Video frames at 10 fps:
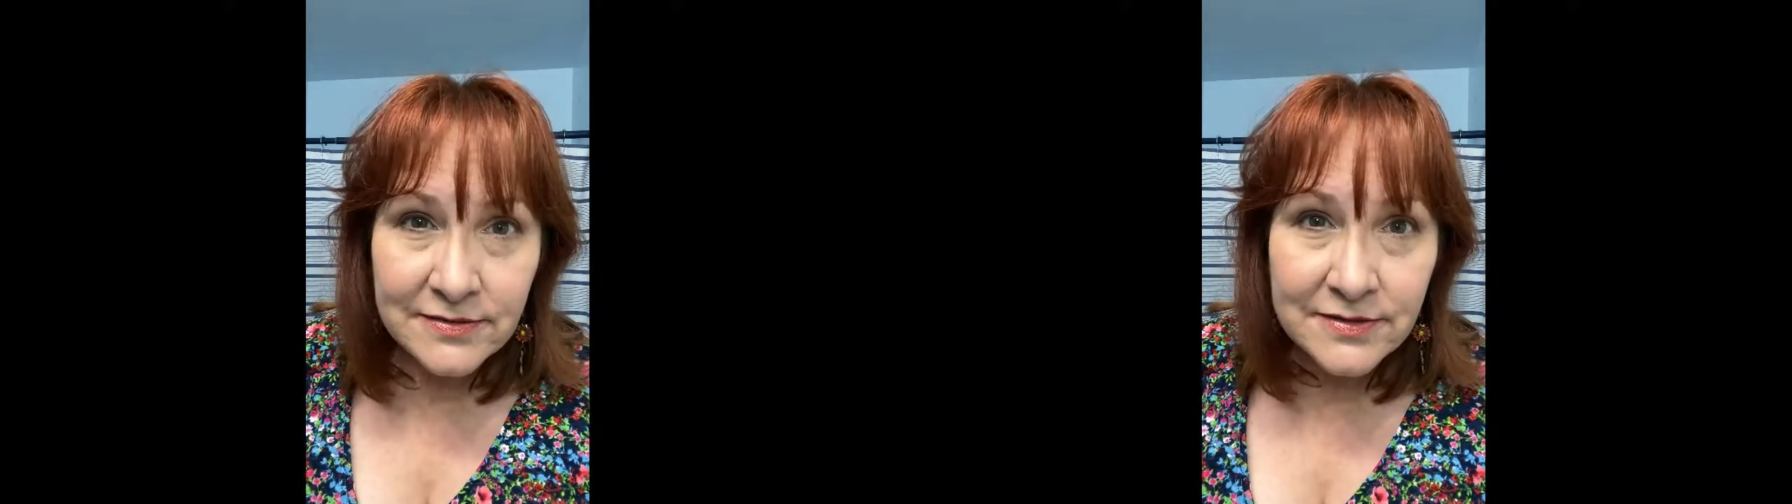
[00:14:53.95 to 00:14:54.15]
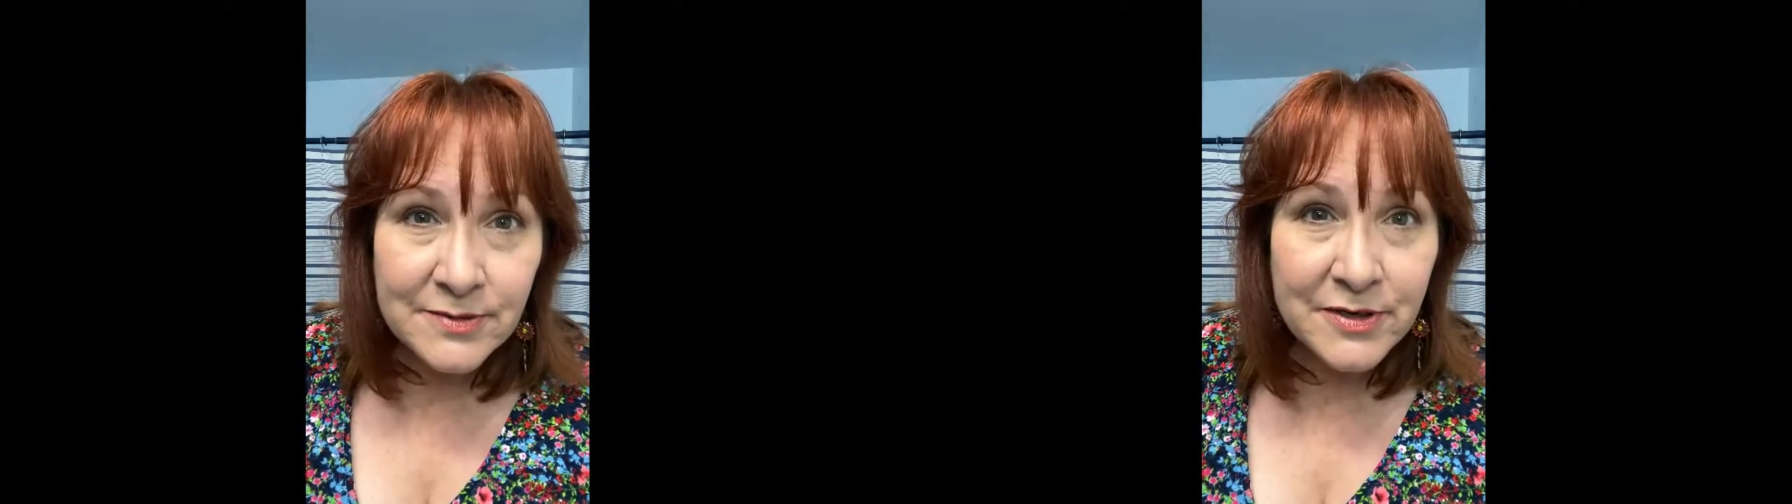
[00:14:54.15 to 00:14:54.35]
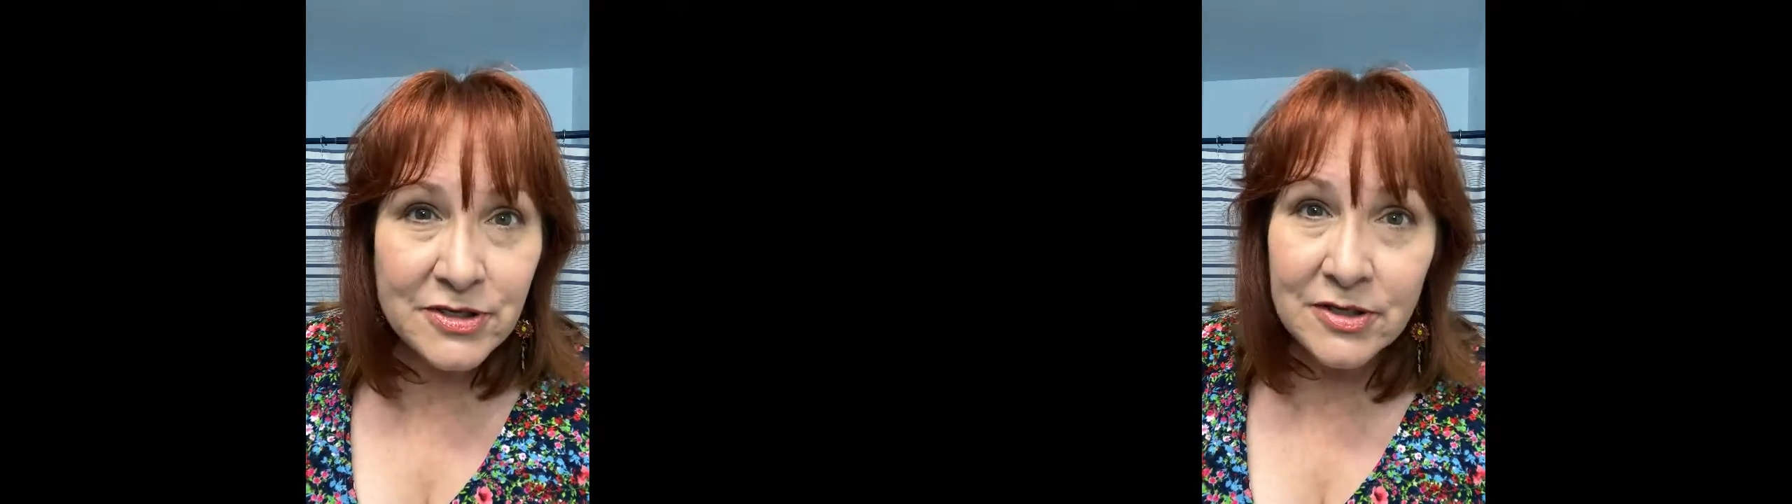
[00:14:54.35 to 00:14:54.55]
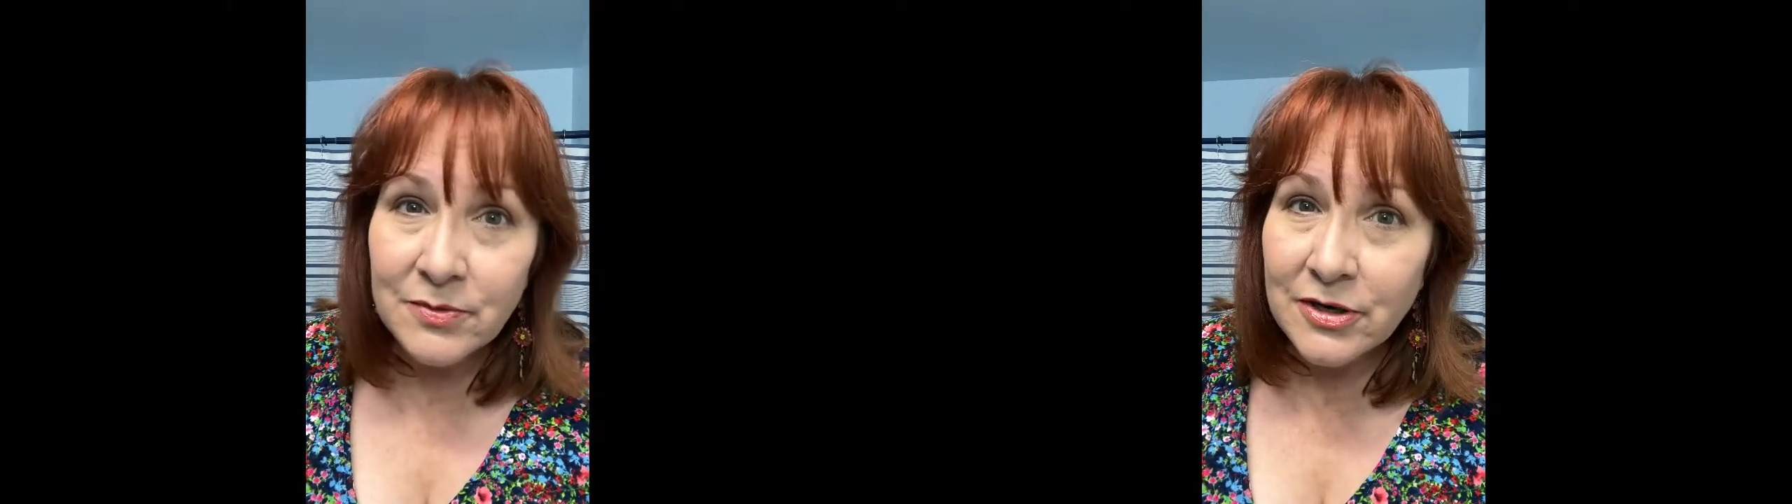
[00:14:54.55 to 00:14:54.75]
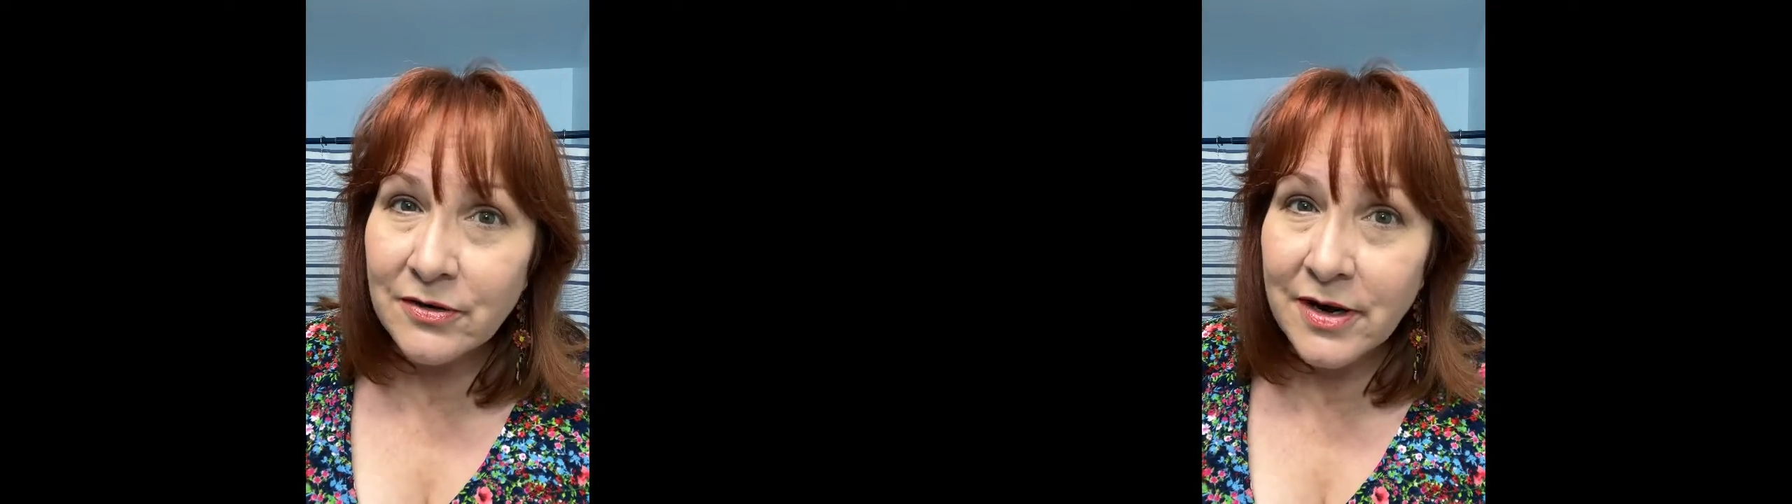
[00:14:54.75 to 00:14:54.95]
especially
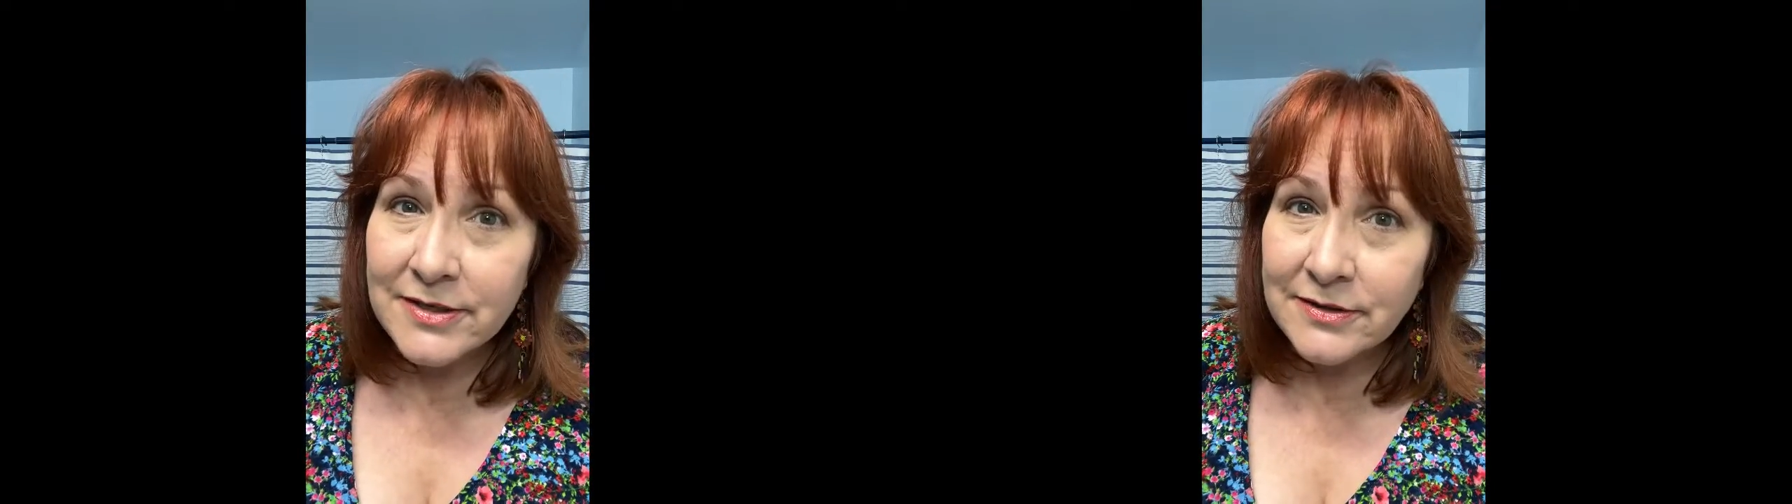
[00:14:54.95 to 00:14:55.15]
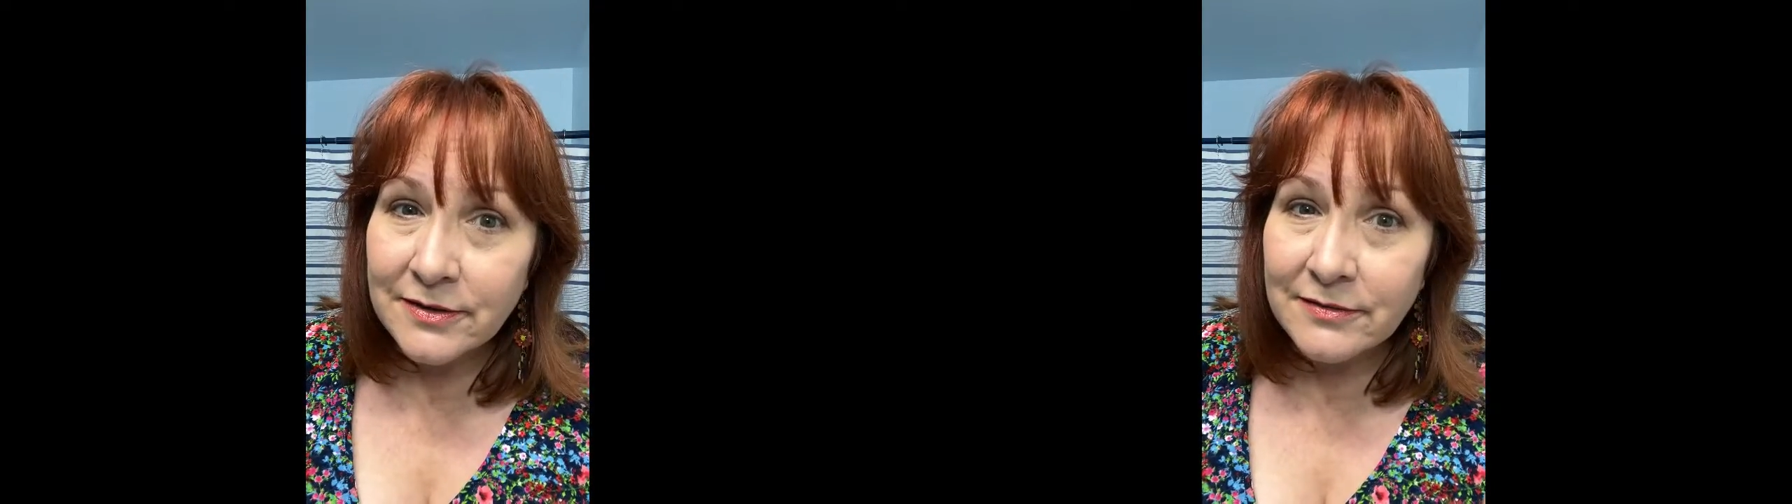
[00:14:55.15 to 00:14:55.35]
when your eyes are,